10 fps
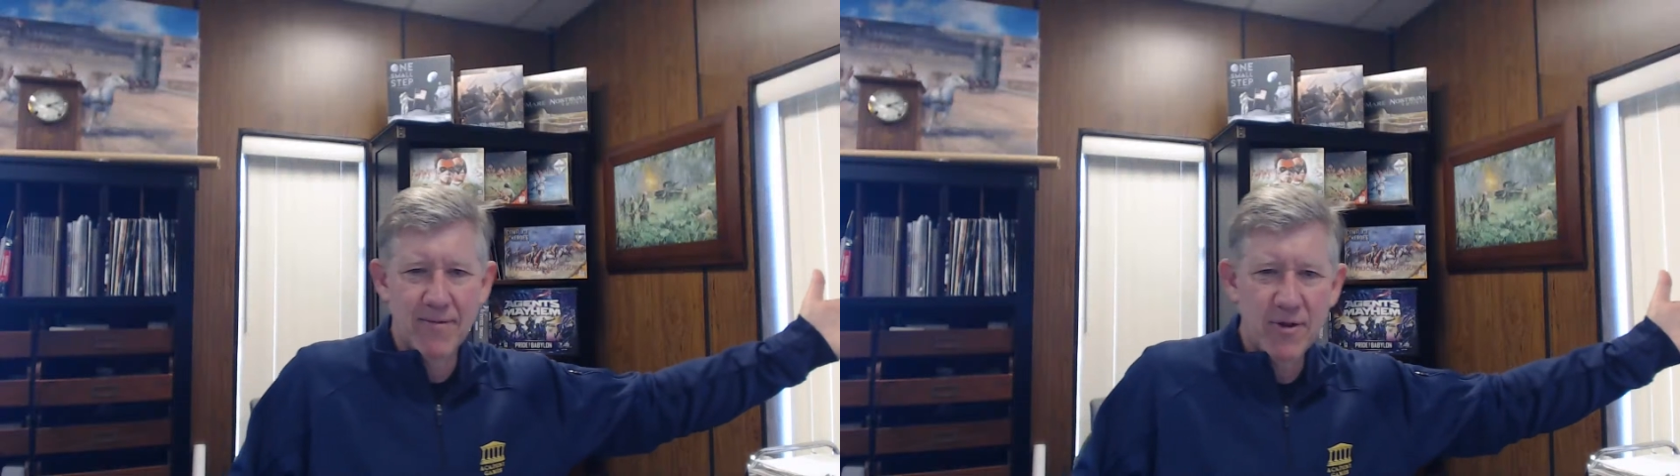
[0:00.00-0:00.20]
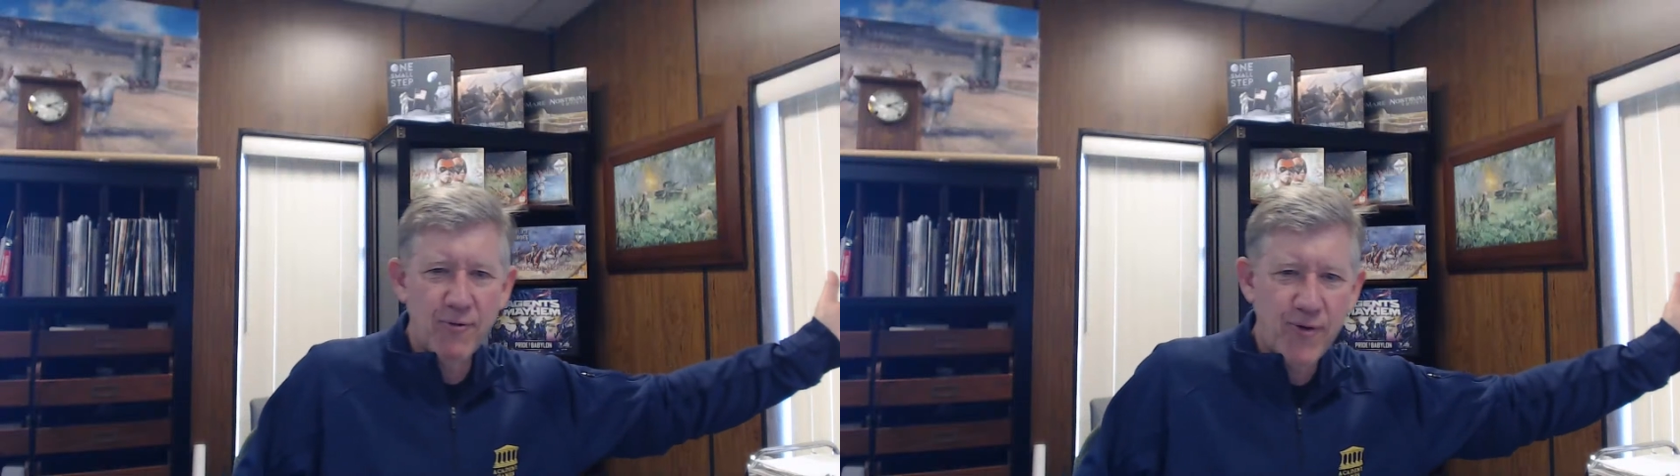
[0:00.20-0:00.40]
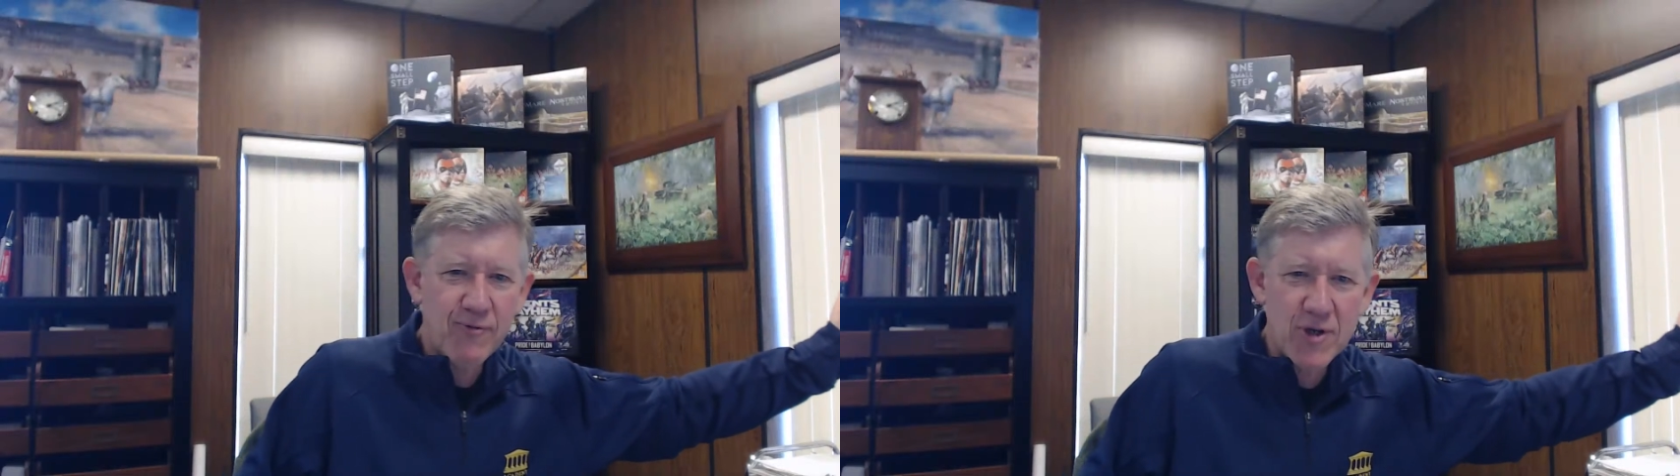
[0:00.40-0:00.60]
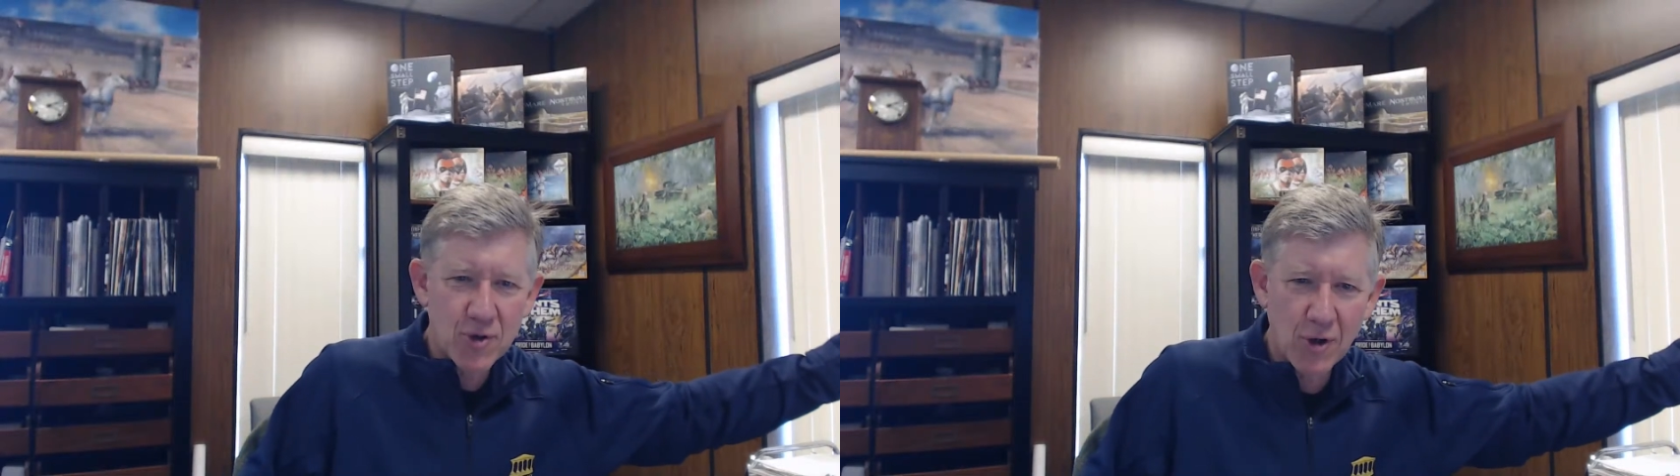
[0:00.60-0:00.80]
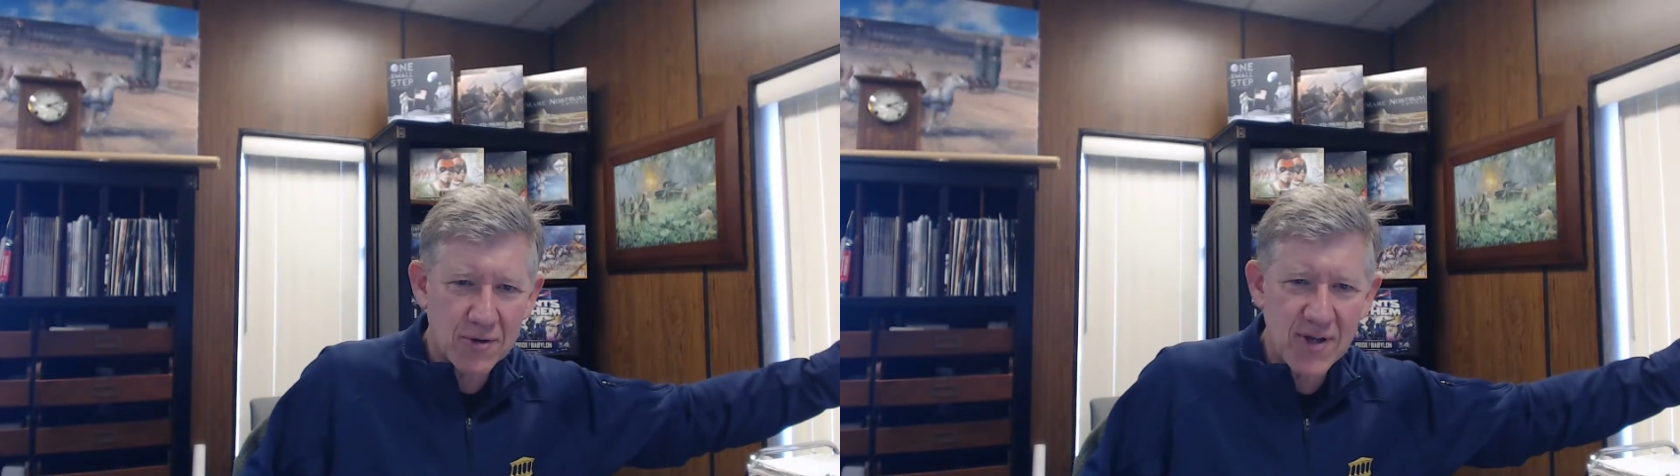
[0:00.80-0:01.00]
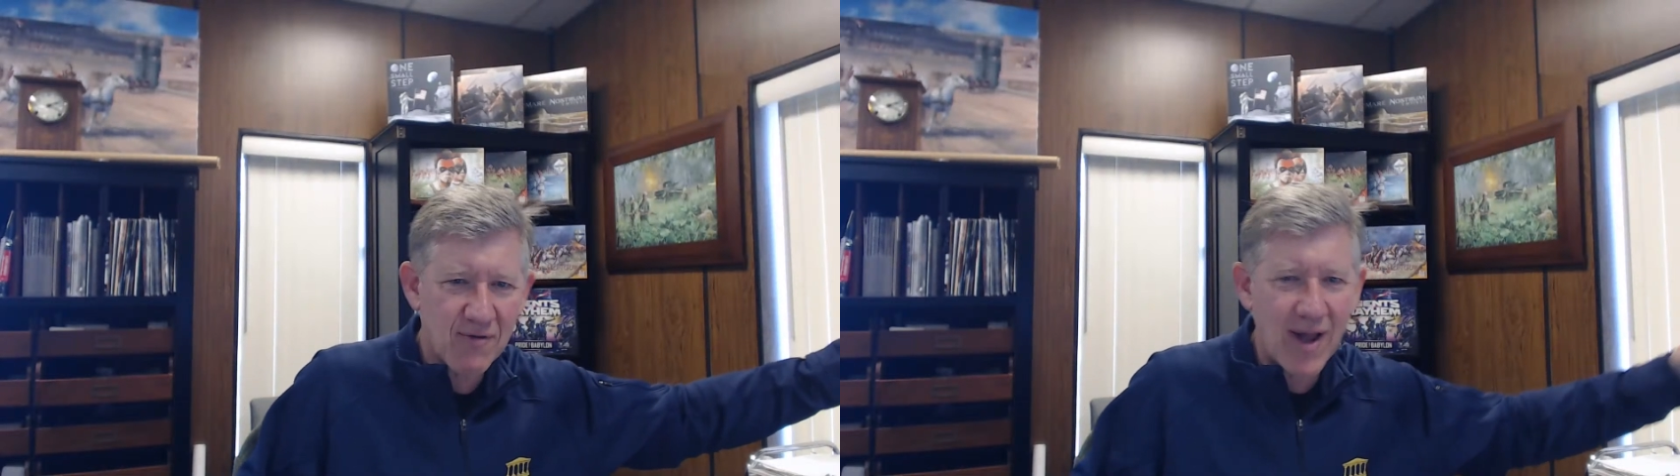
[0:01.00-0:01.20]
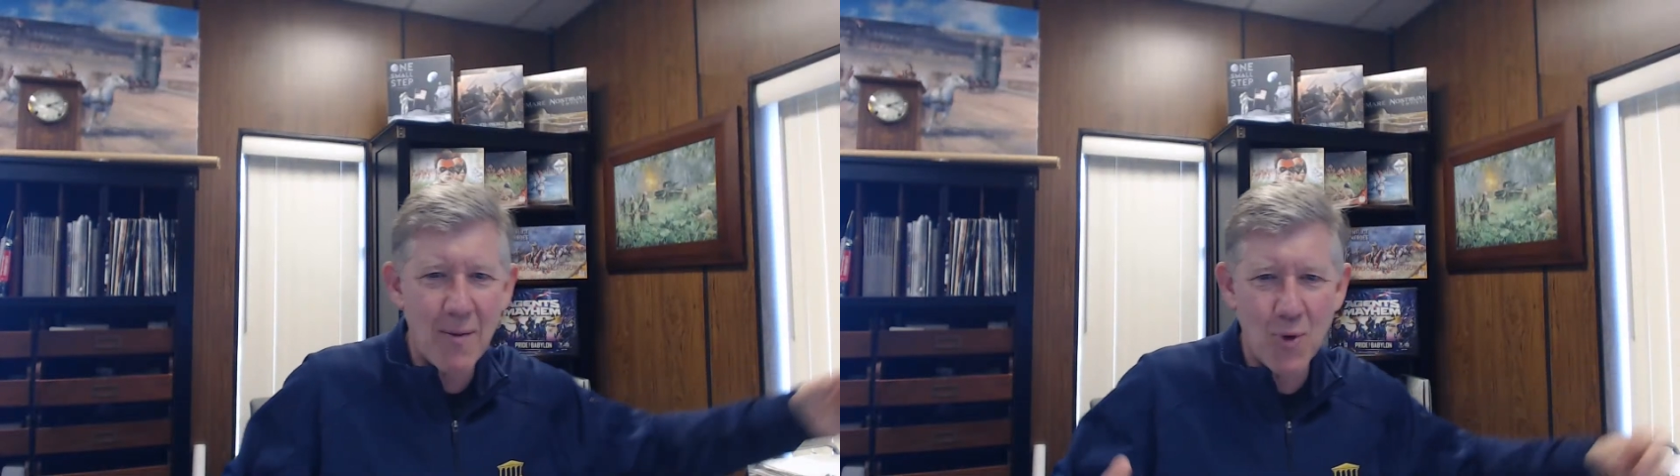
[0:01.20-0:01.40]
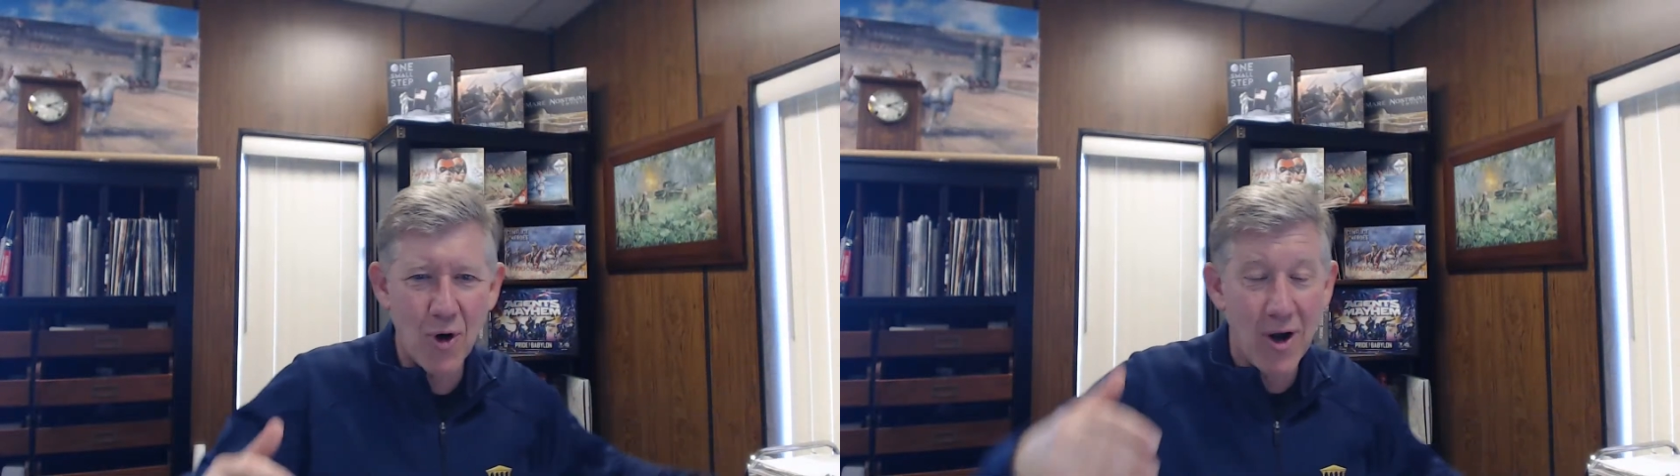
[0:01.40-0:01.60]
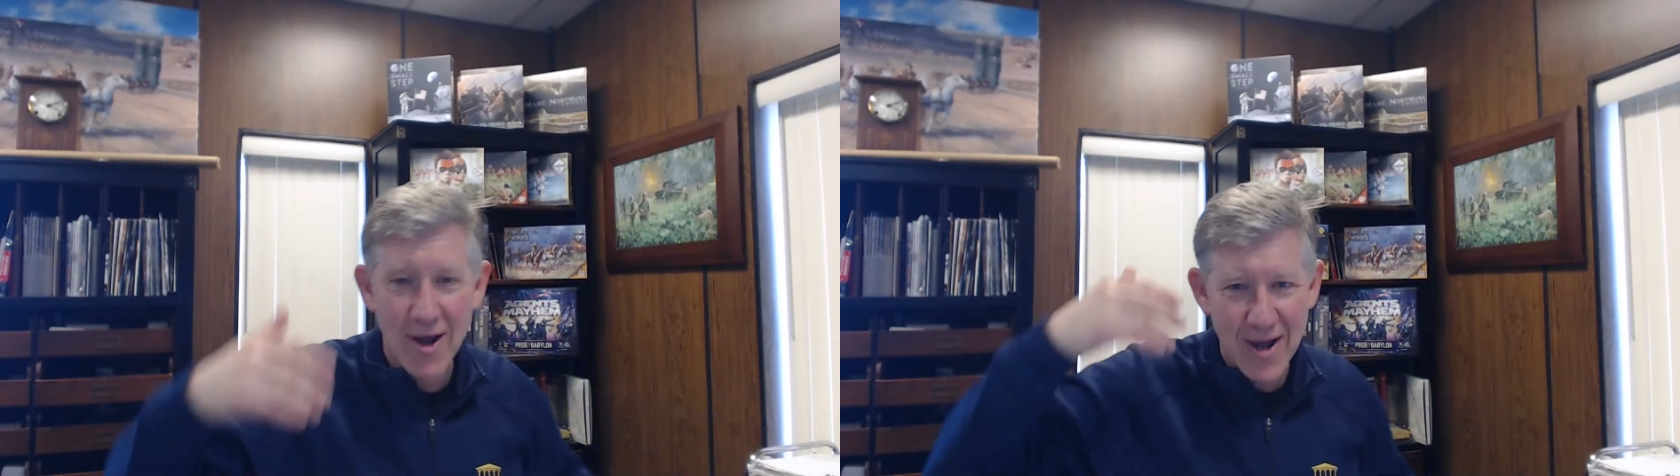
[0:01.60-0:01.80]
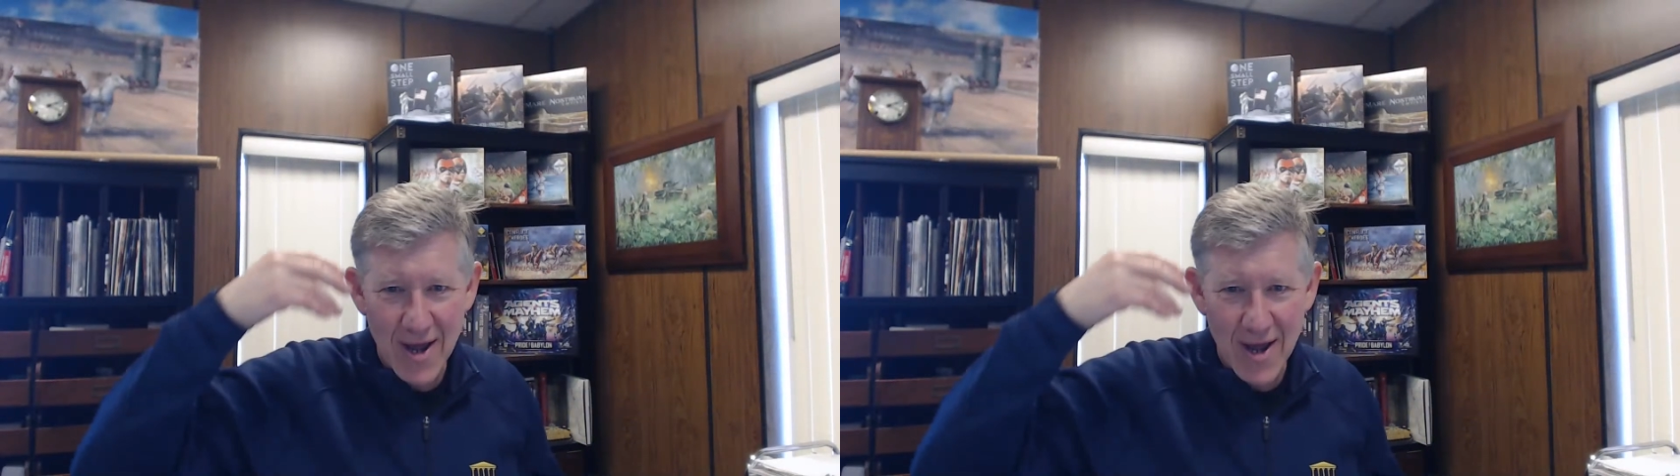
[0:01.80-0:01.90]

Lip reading: they're 15-year-olds, have a lot more